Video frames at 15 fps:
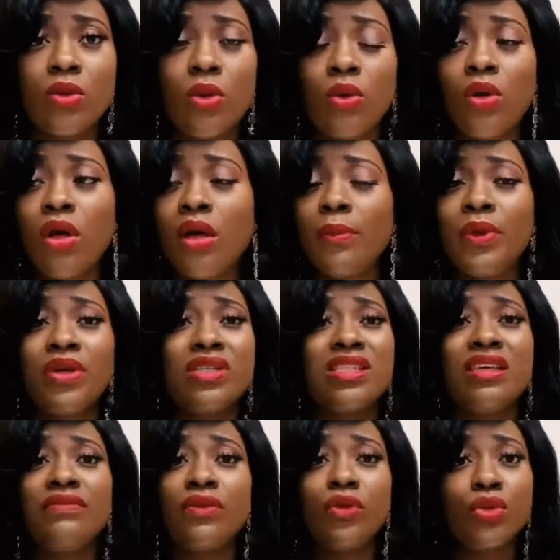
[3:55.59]
Because if
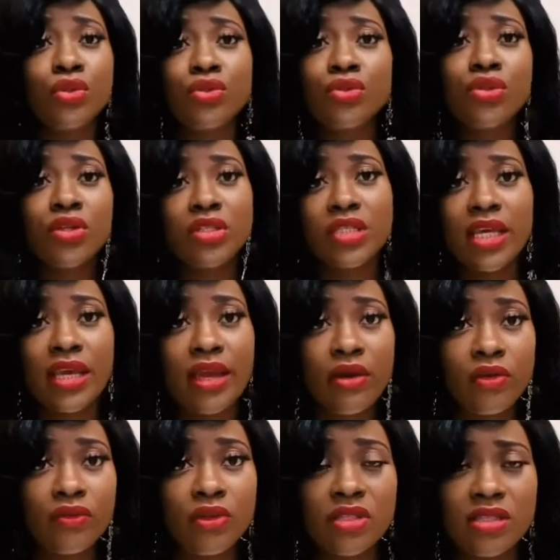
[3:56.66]
you do not take care of
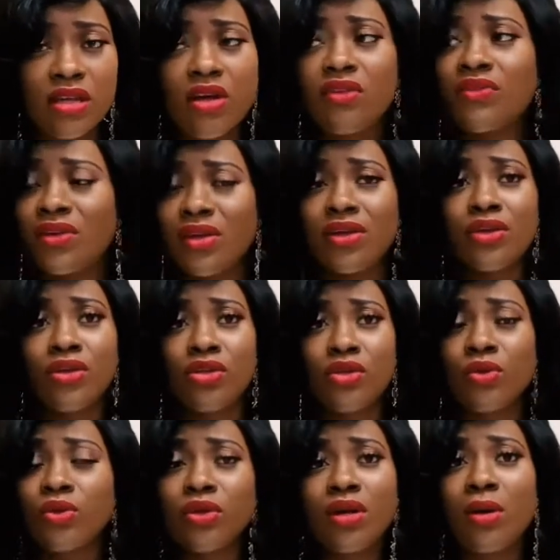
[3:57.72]
yourself, you will
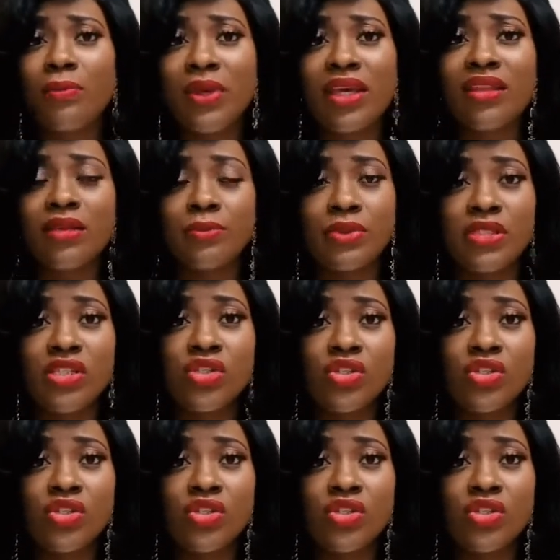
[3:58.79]
not be in the position